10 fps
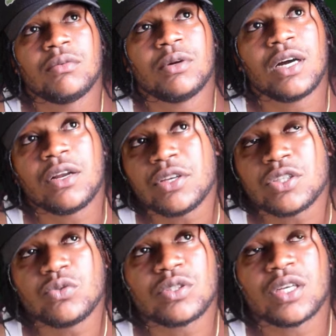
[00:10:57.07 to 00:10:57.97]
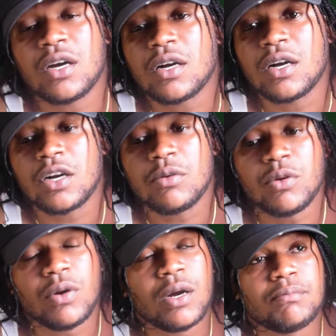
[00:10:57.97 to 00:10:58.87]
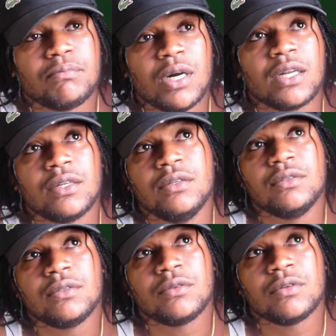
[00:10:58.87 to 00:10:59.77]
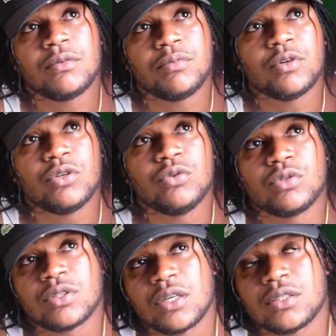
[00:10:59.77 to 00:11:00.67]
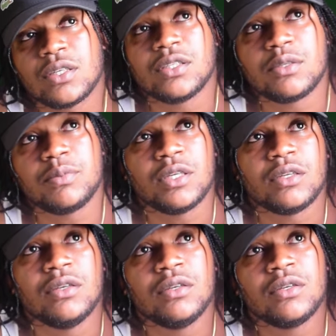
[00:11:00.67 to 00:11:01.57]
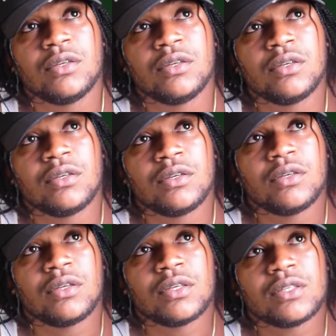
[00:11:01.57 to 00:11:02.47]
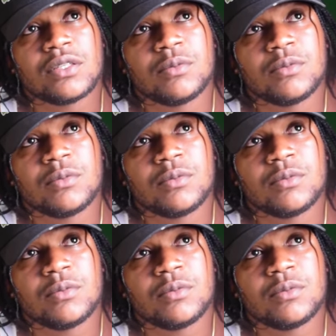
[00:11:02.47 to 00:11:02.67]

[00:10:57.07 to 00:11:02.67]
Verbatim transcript: I always know say Aka go be one bad producer said speed. You see